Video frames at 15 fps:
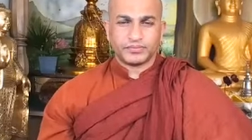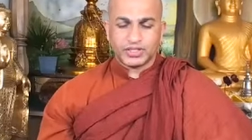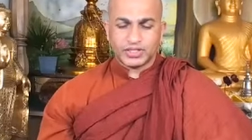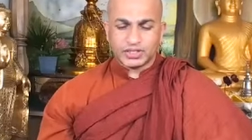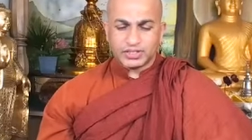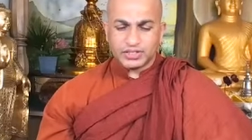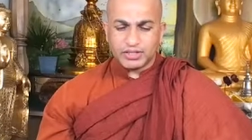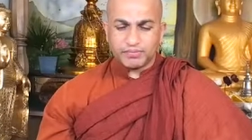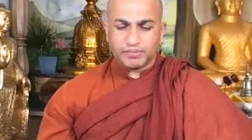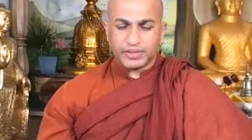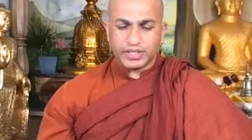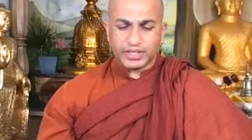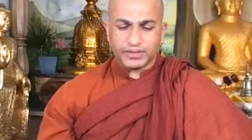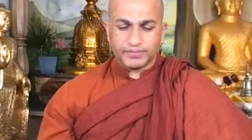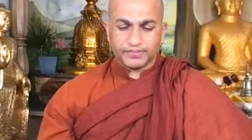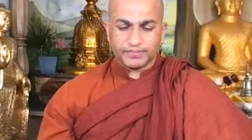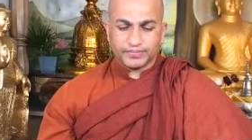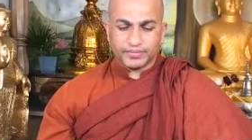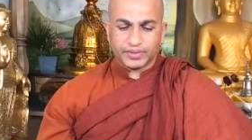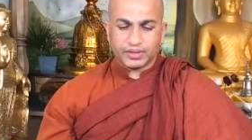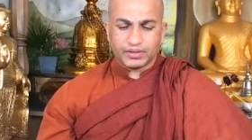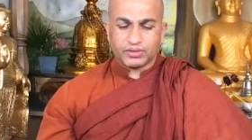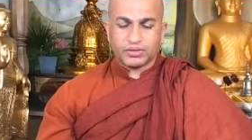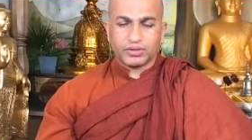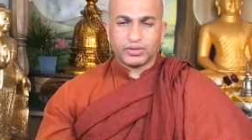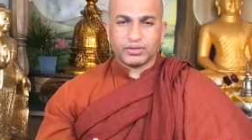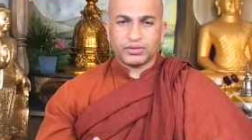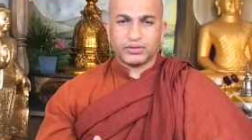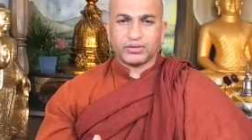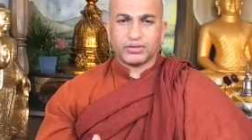just simply
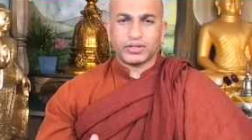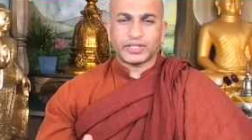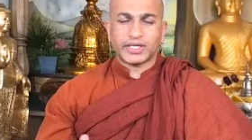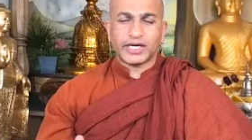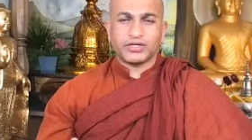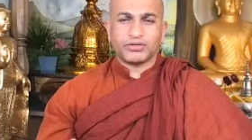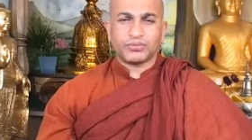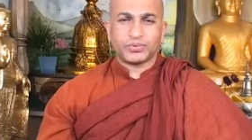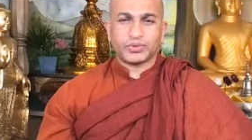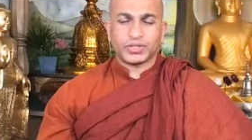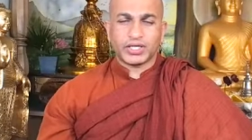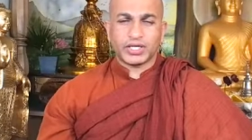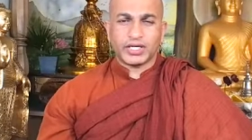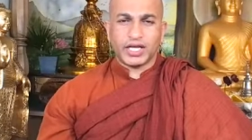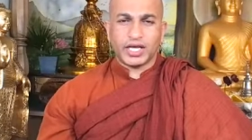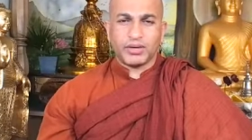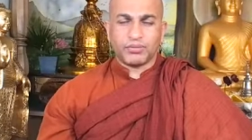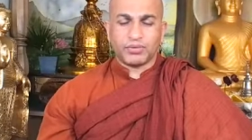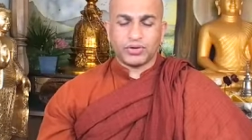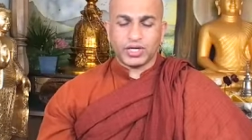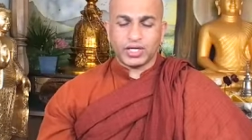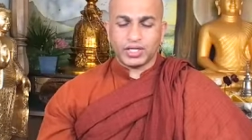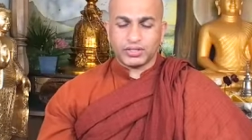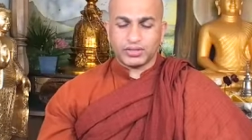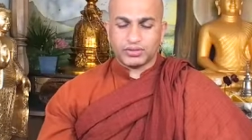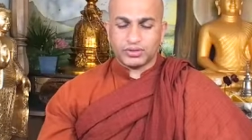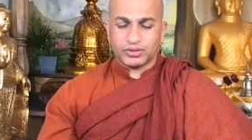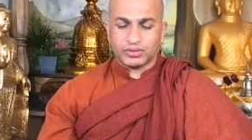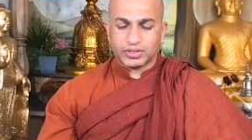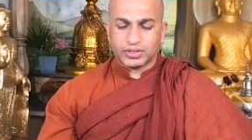don't don't try to put a name on it.
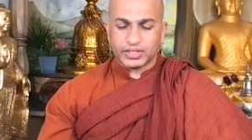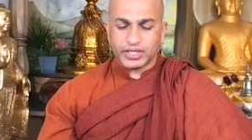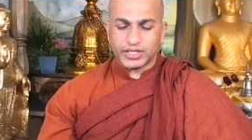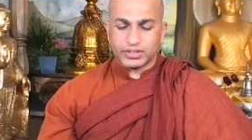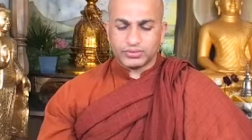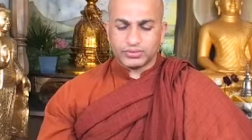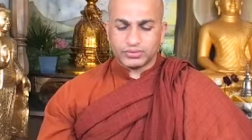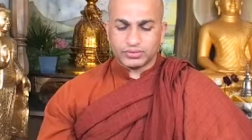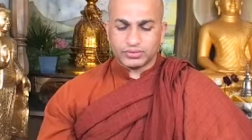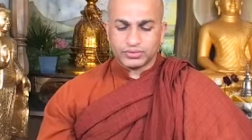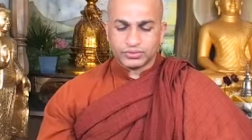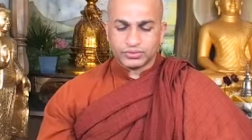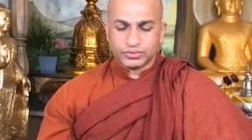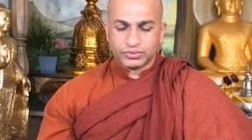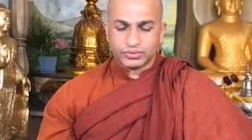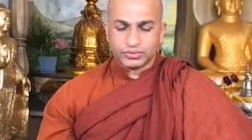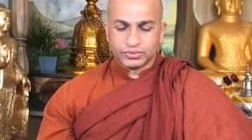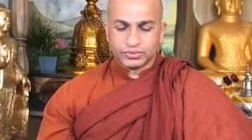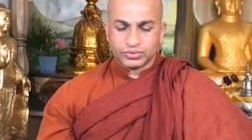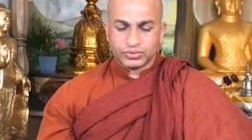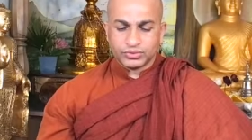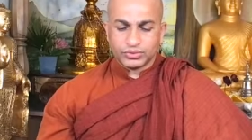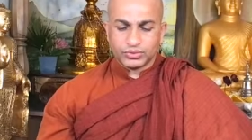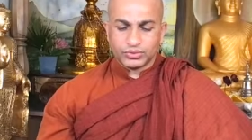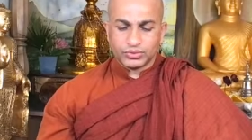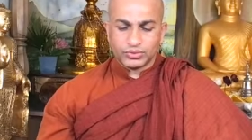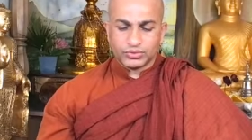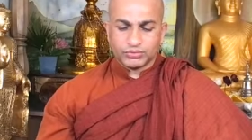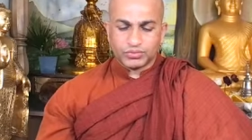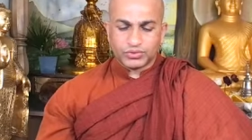Don't try to
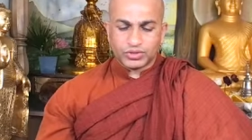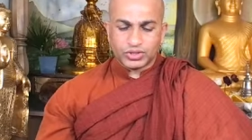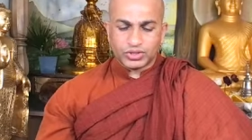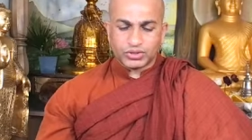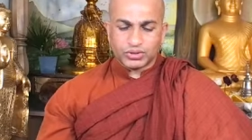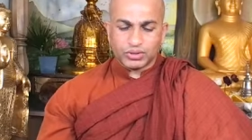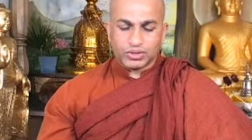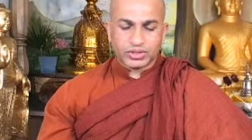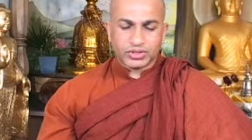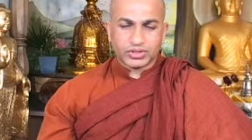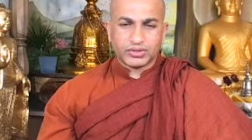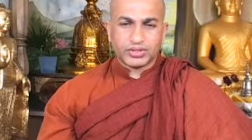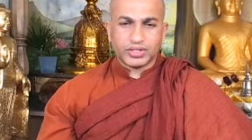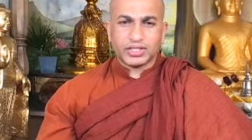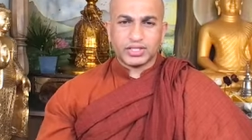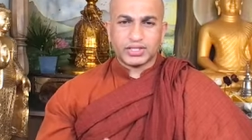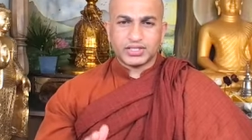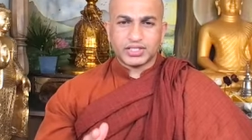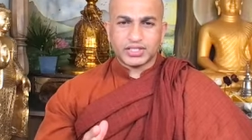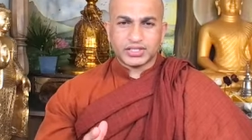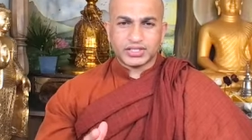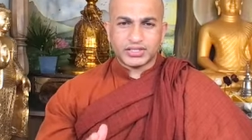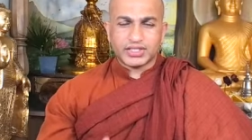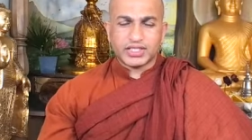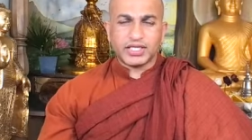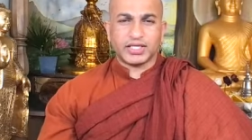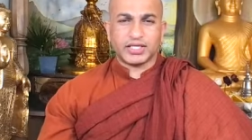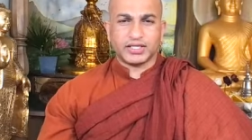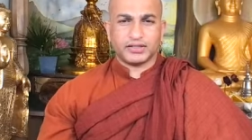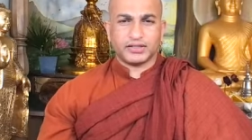to put thoughts on it. Just see
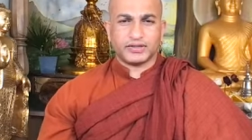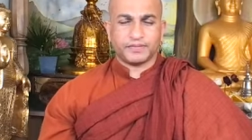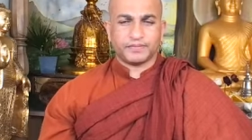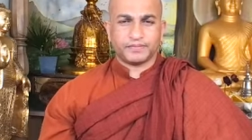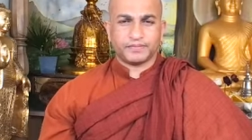it.